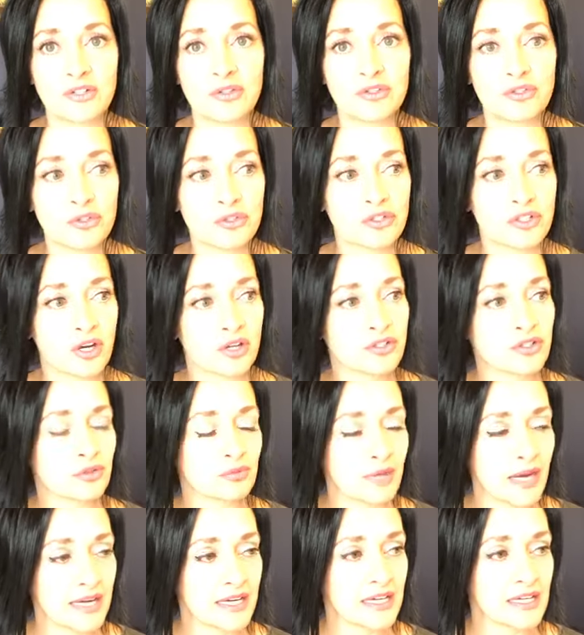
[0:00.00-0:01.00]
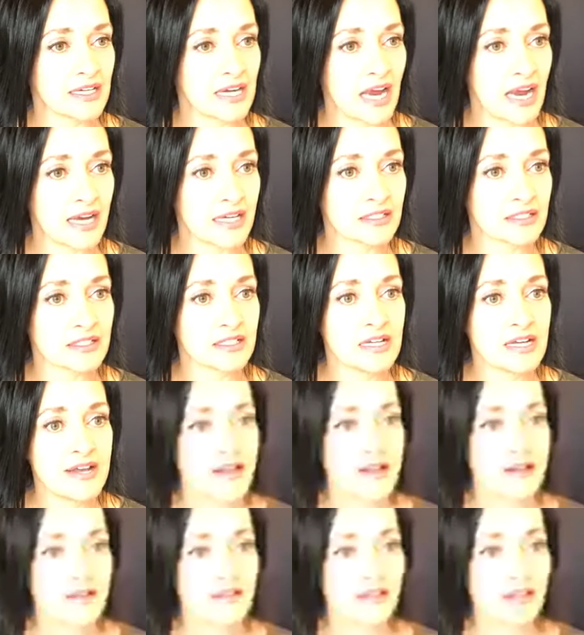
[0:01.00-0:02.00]
and you do start to recognize
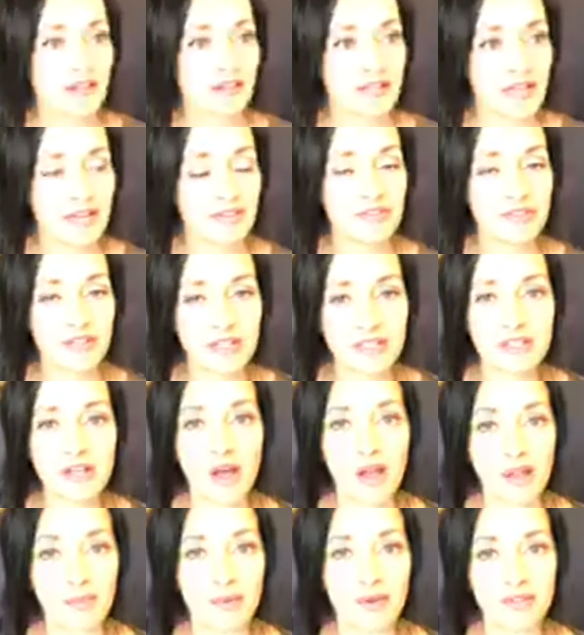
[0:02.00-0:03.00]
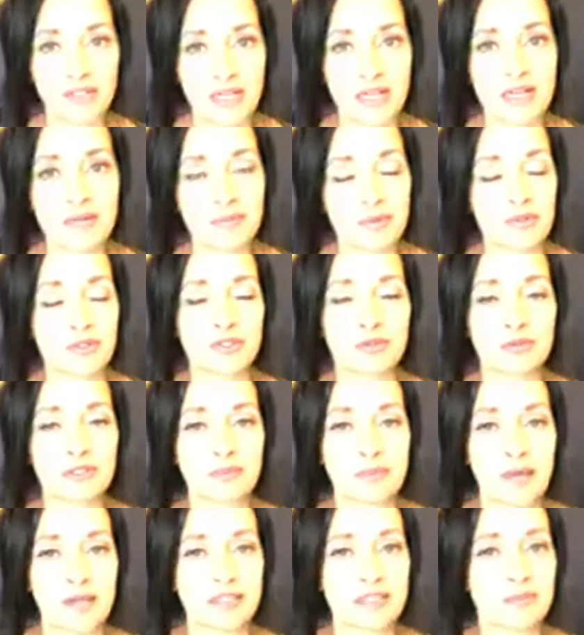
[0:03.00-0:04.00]
that life is all about taking personal
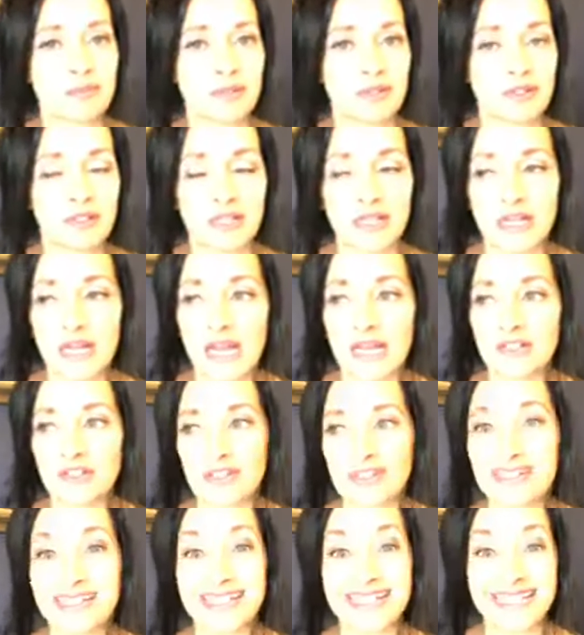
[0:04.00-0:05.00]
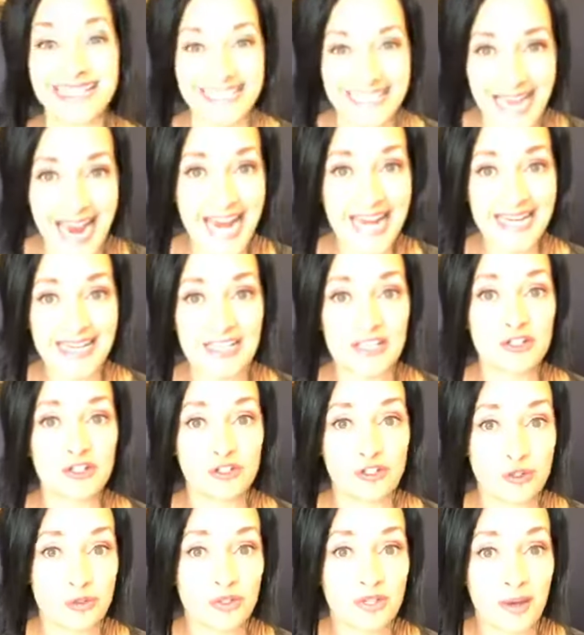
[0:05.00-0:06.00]
responsibility and just deciding
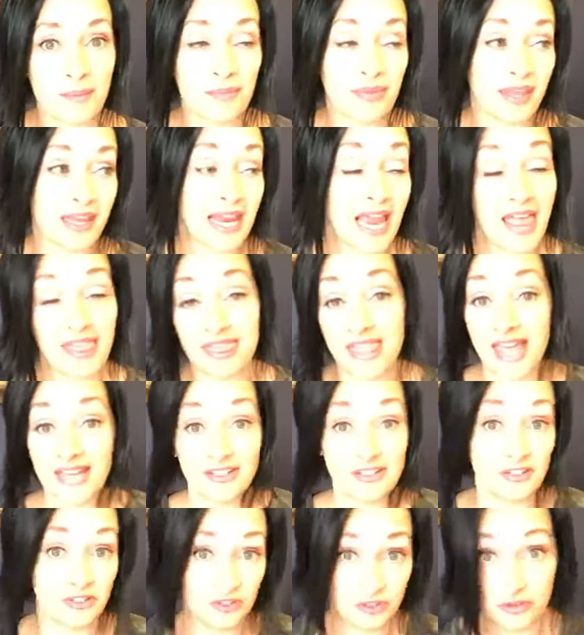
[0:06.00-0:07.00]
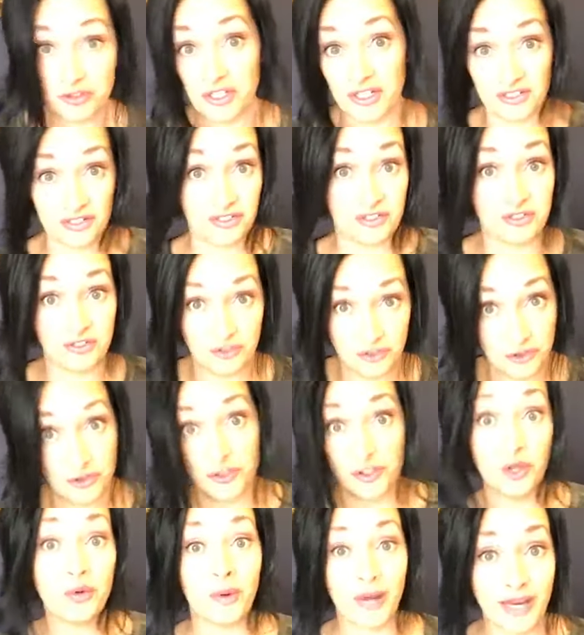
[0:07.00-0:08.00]
to do something and then just
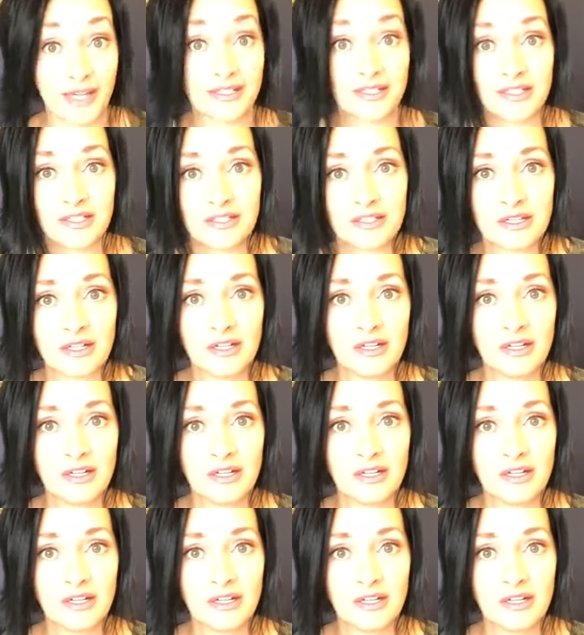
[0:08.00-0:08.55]
do it